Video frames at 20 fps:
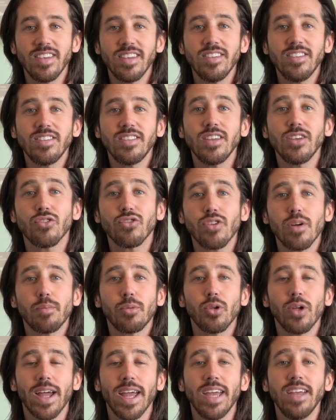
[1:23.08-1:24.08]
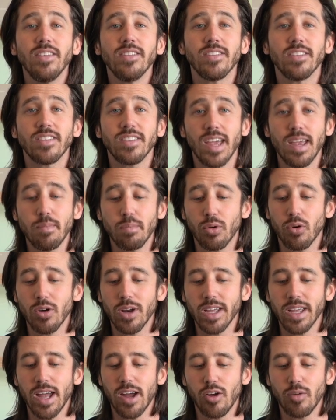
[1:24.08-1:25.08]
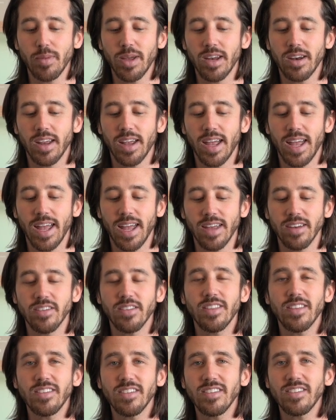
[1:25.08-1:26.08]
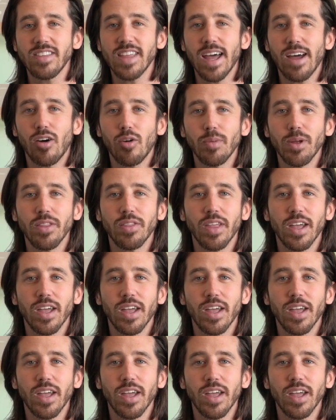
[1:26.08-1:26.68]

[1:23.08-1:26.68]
is the 888 skateboarding helmet, and this is the helmet